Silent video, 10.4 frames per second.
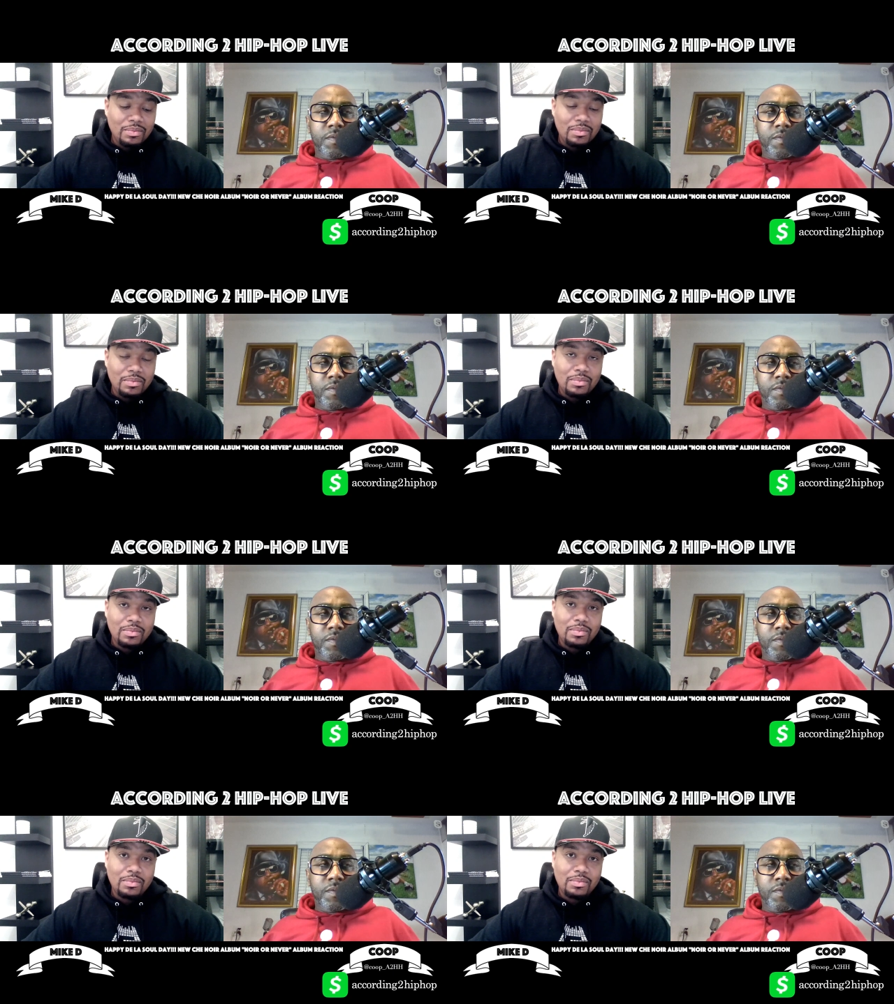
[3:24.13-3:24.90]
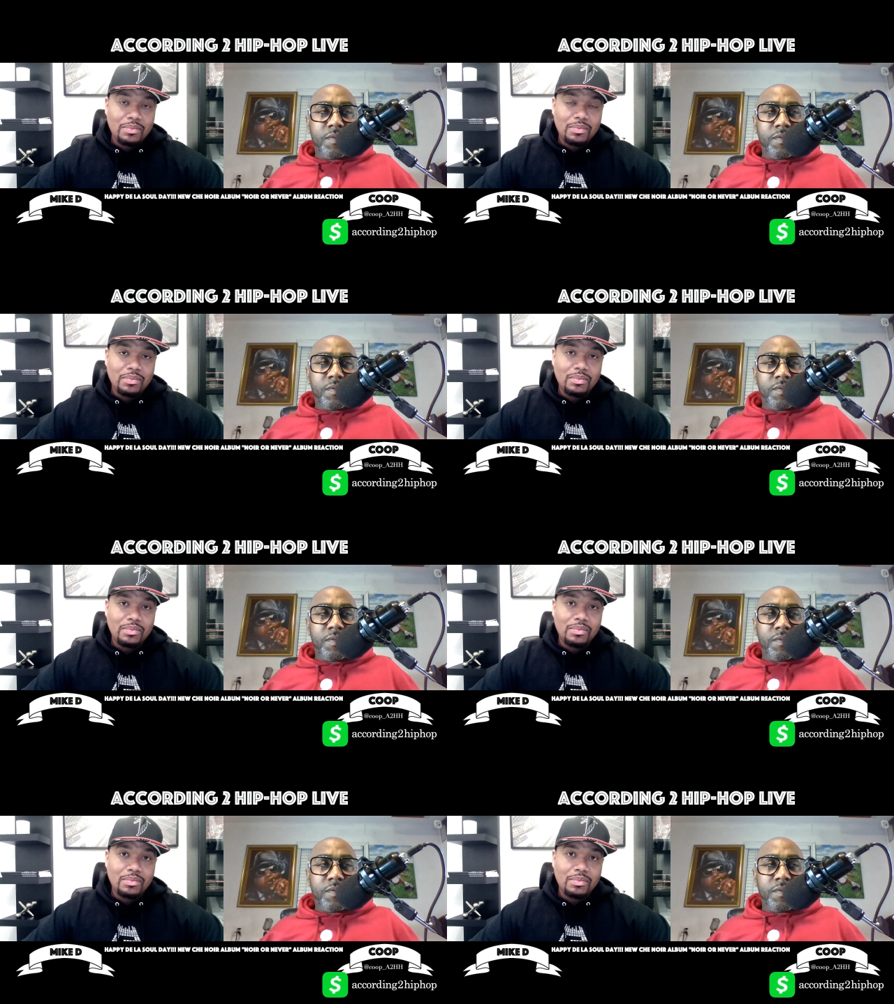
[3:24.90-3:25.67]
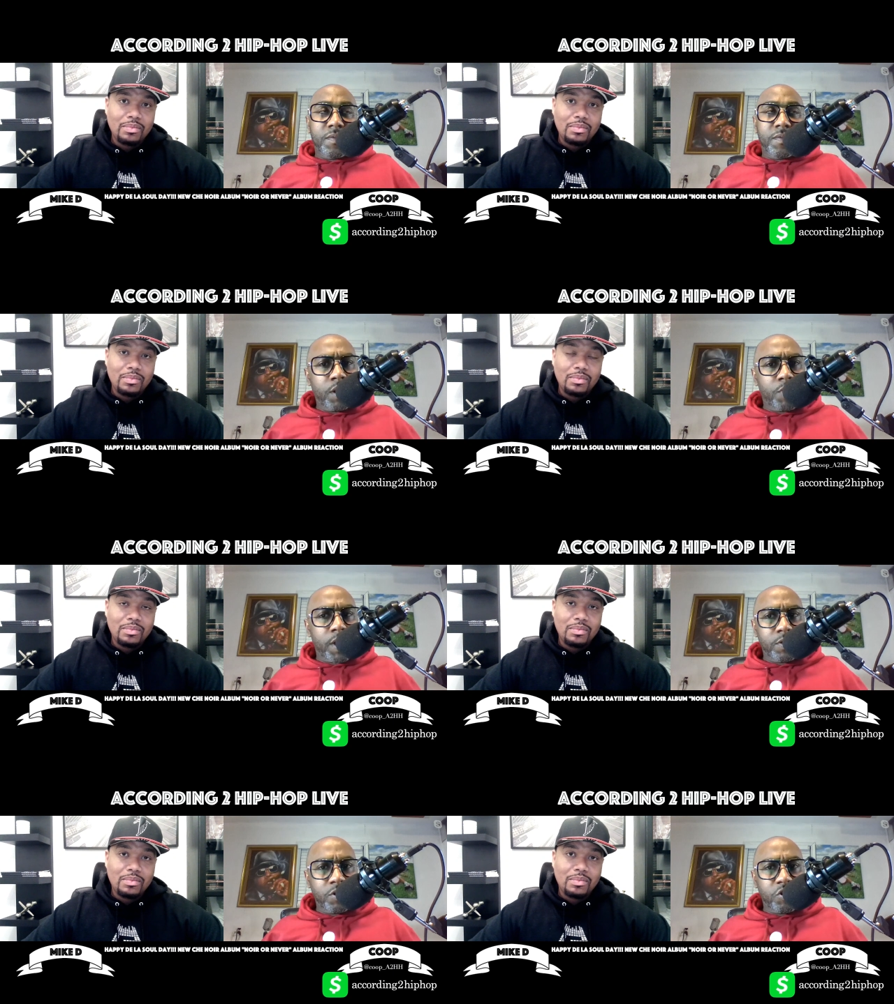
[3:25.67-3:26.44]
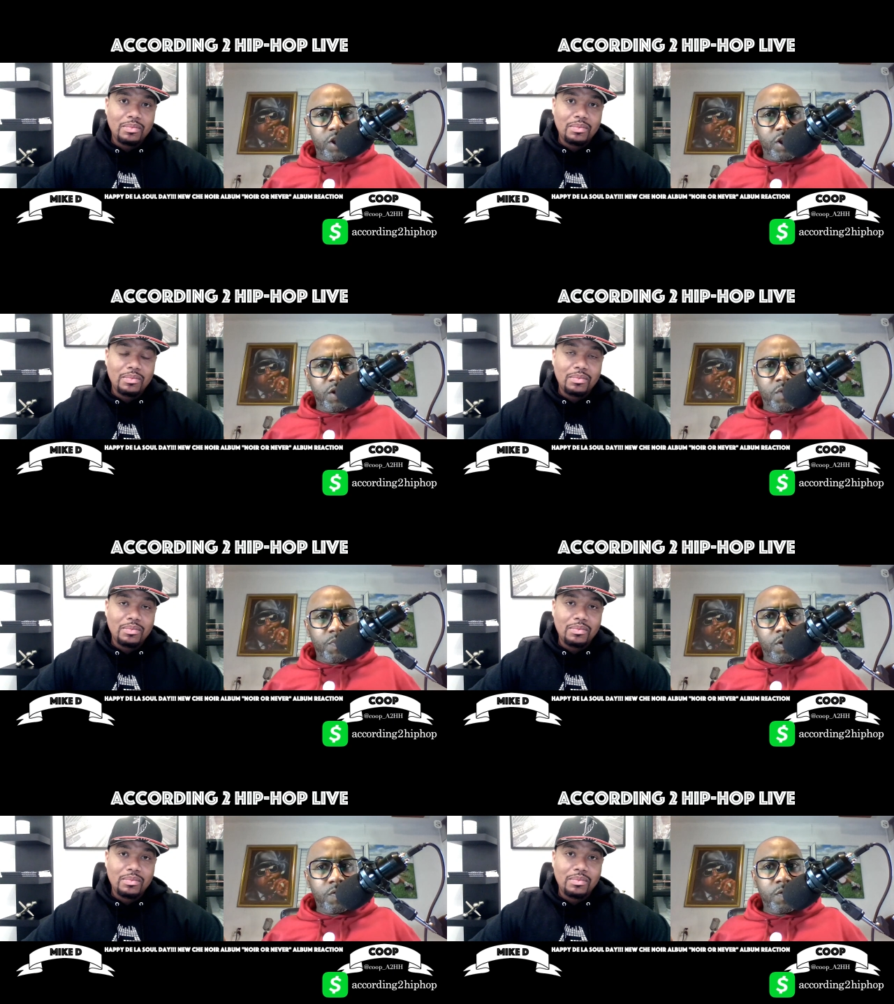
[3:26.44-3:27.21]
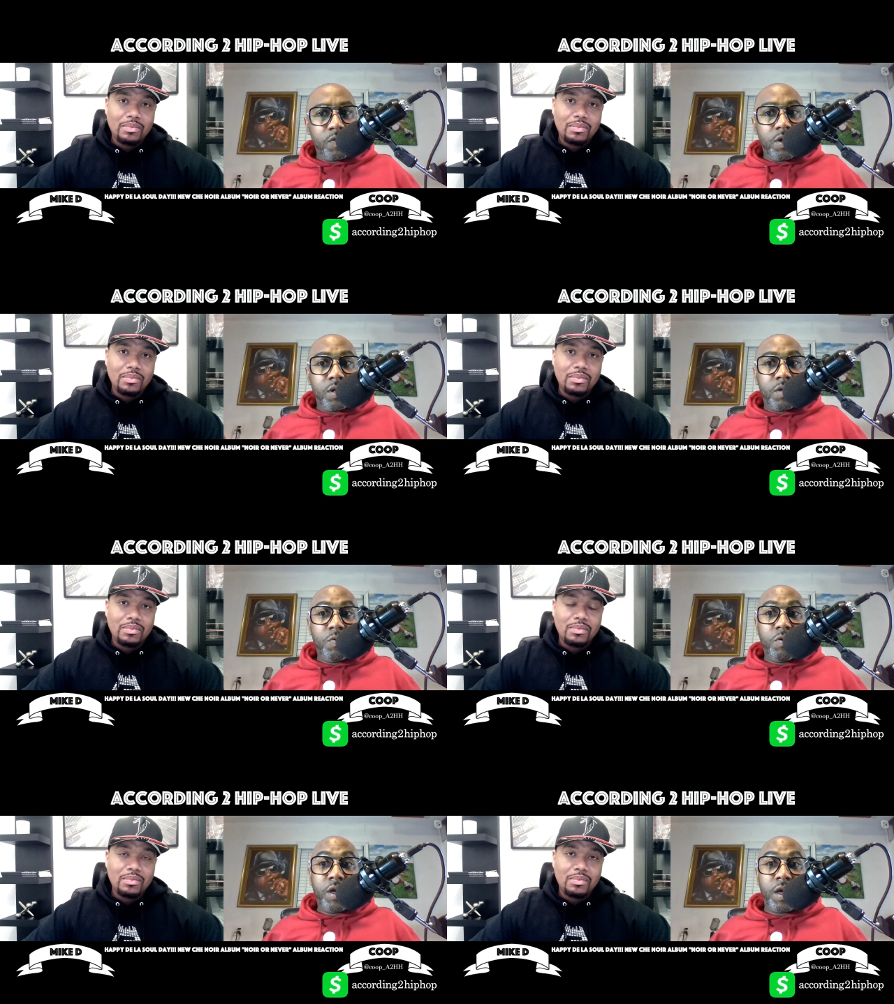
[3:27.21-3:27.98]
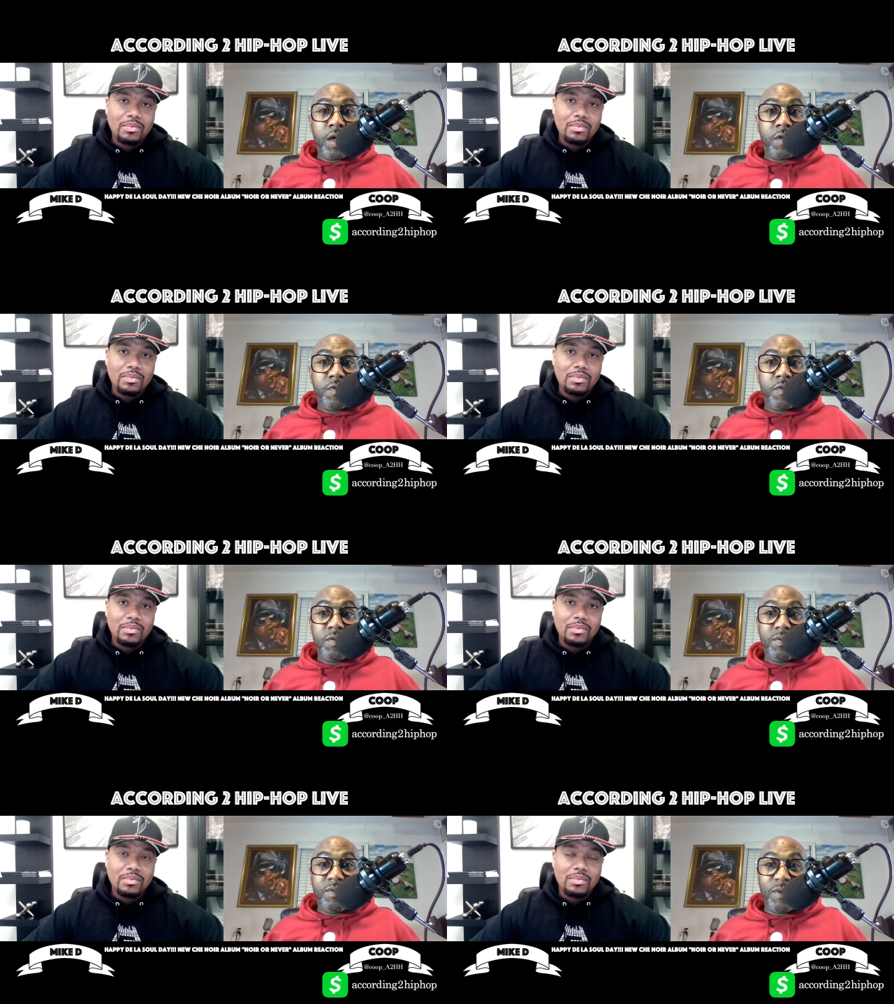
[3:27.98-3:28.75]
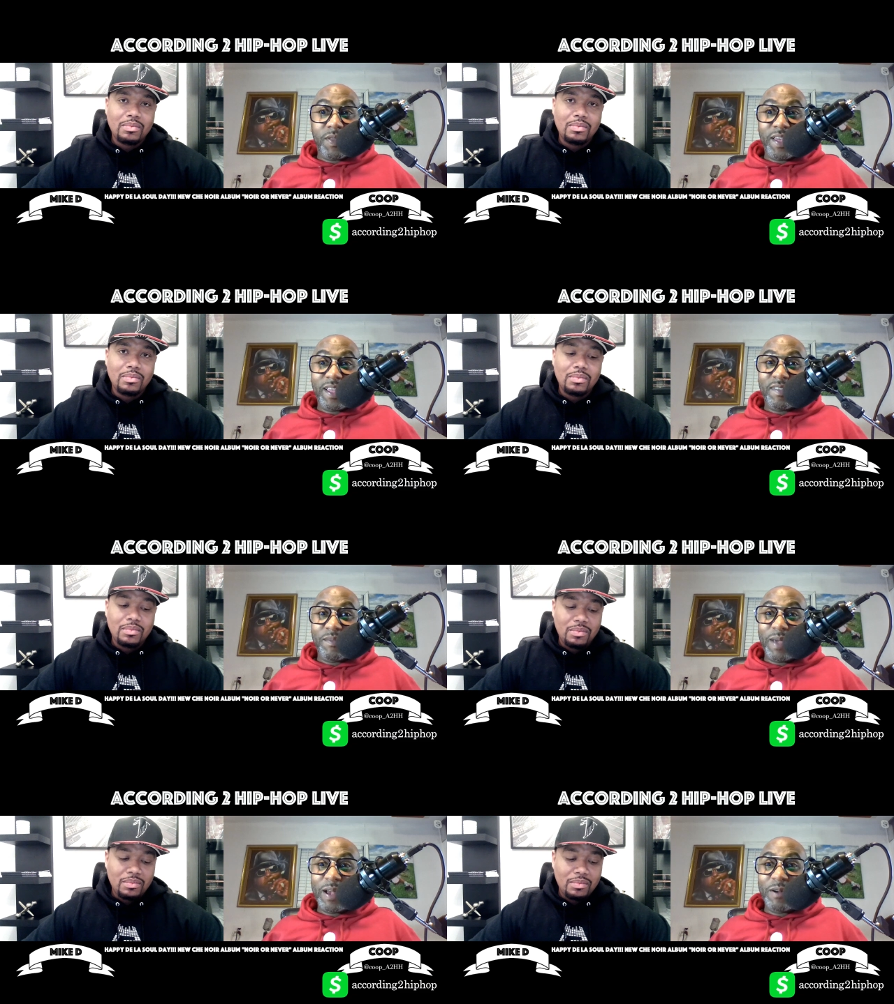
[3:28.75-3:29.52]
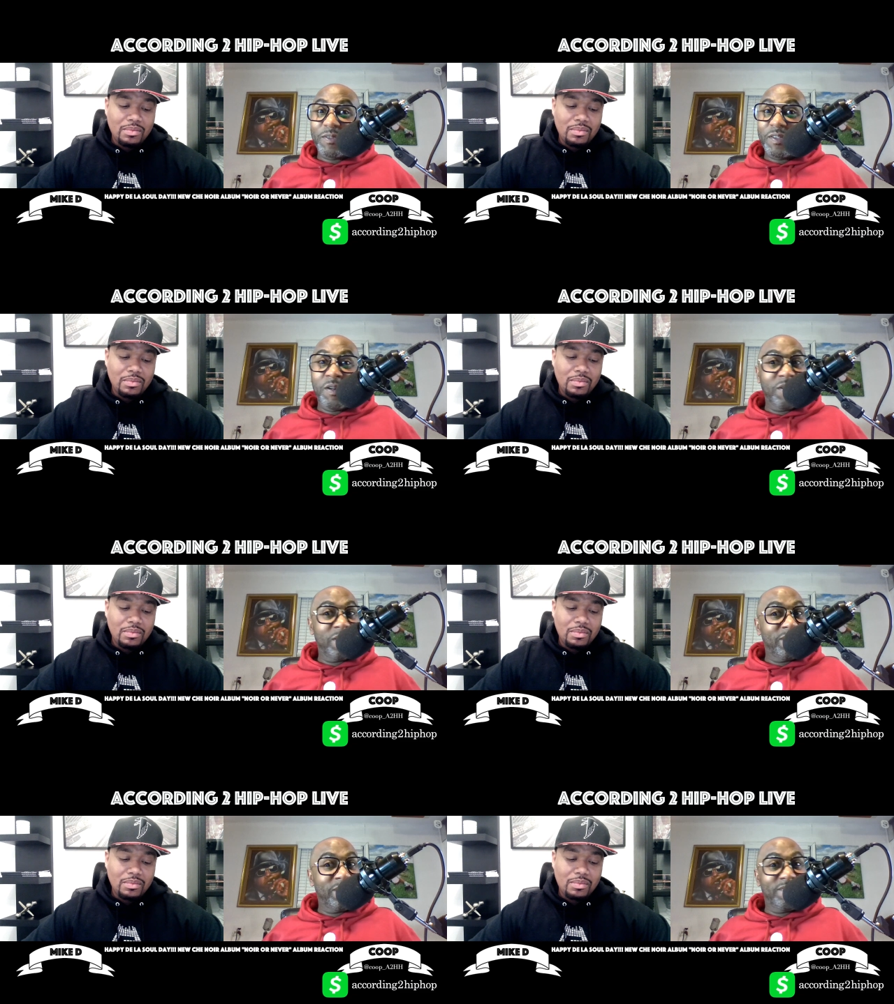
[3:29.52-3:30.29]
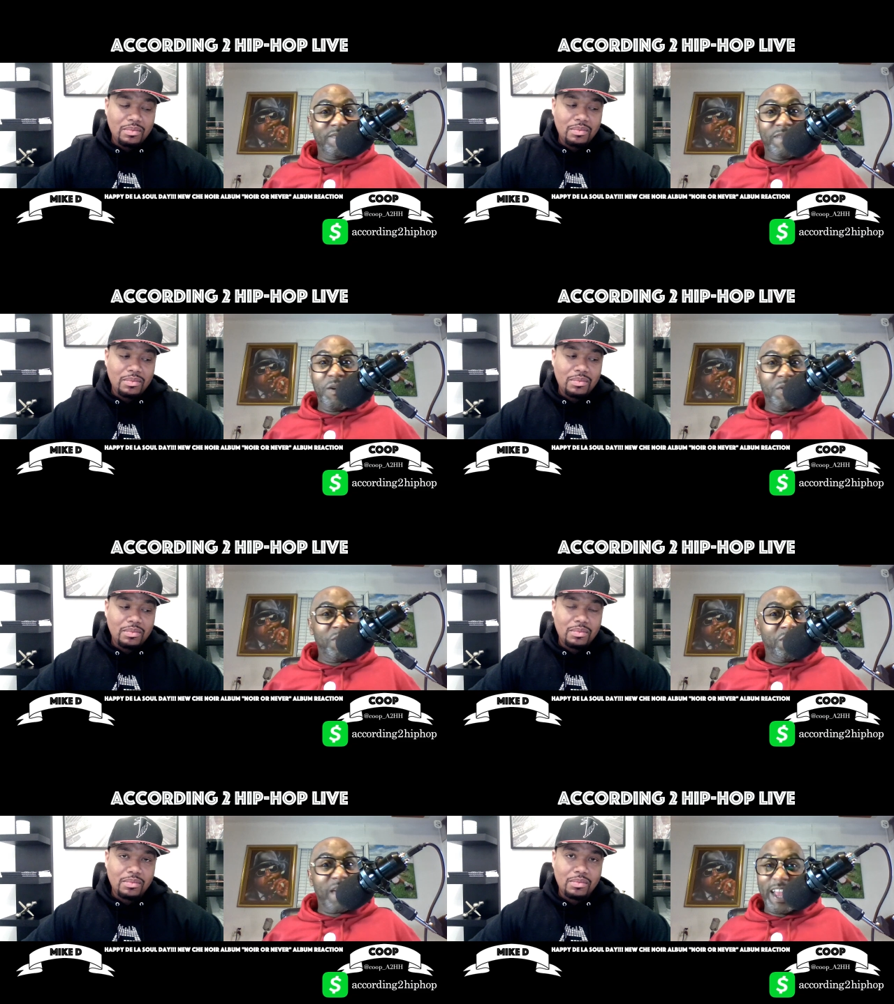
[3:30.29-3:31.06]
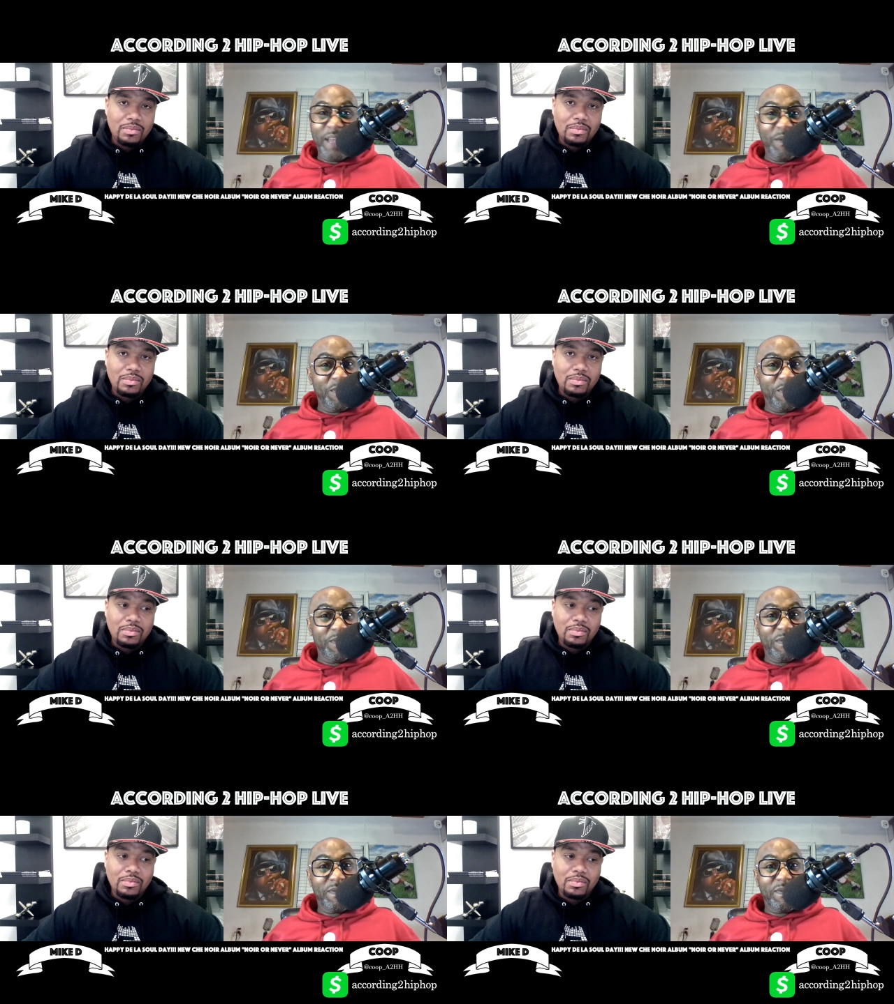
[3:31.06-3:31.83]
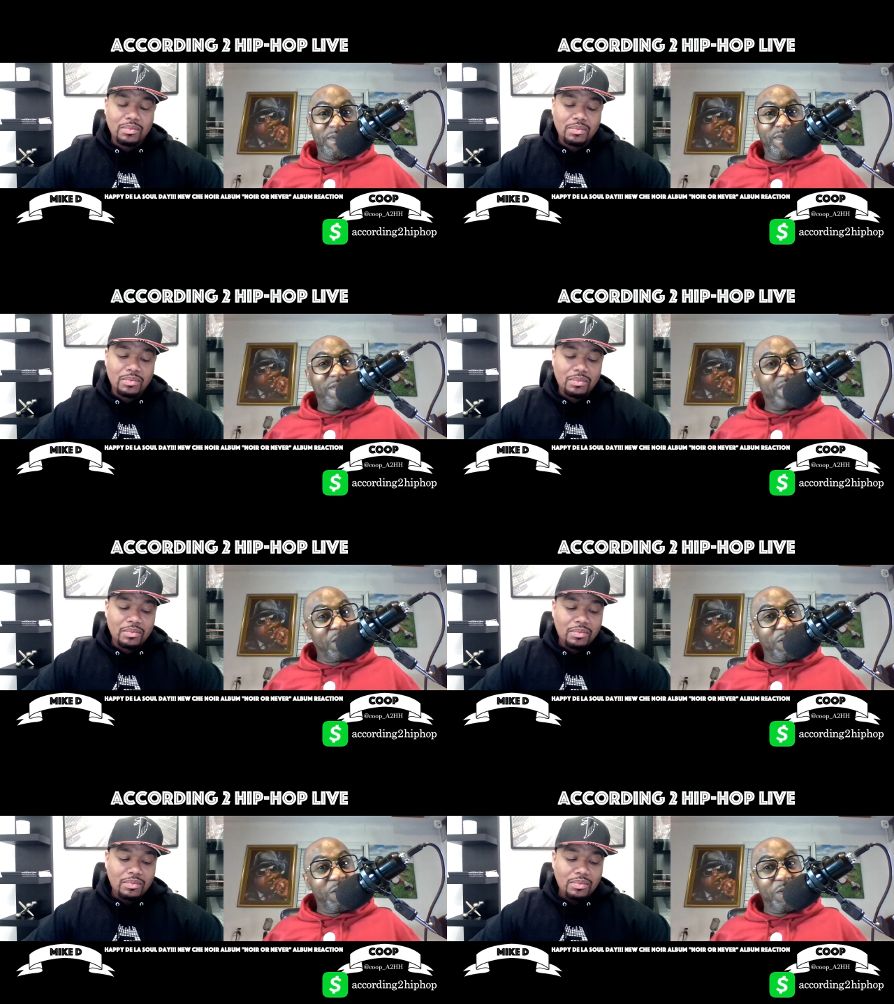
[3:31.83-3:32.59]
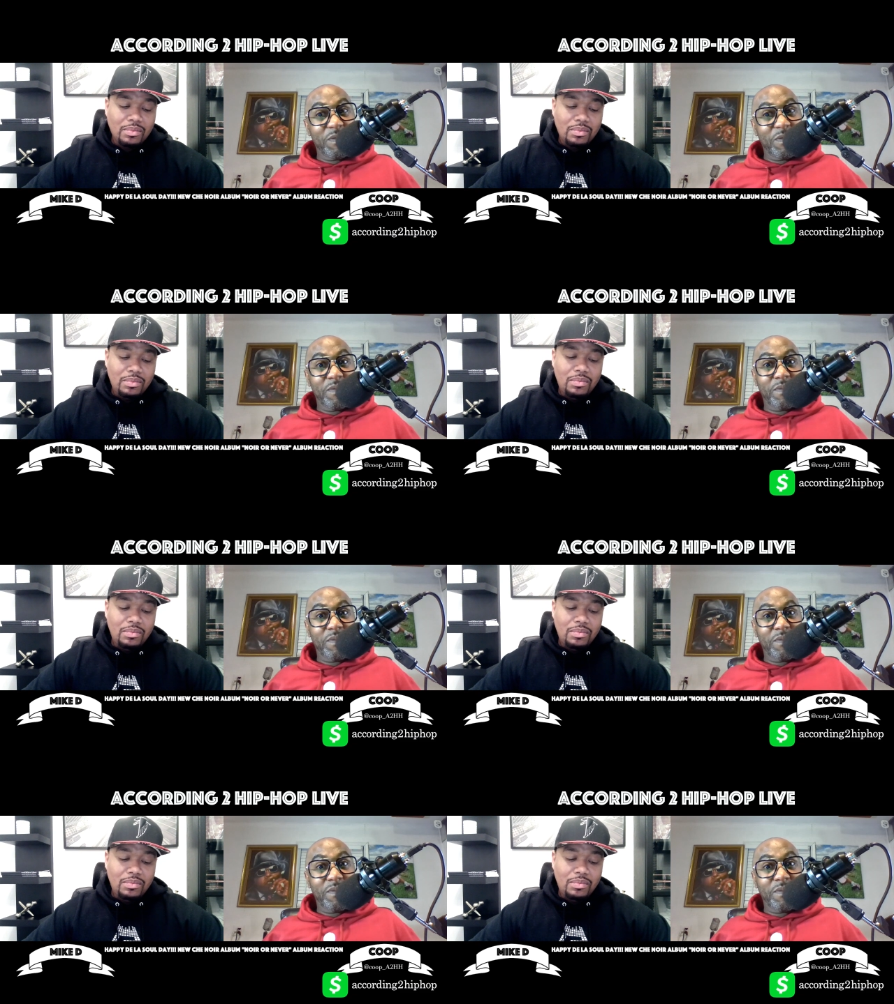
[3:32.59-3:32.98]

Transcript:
Speaker 1: Is you make me better with Ne-Yo a bigger record than Chanel Pearls? Well, yes. Do I think it's a better song? No, I don't. So,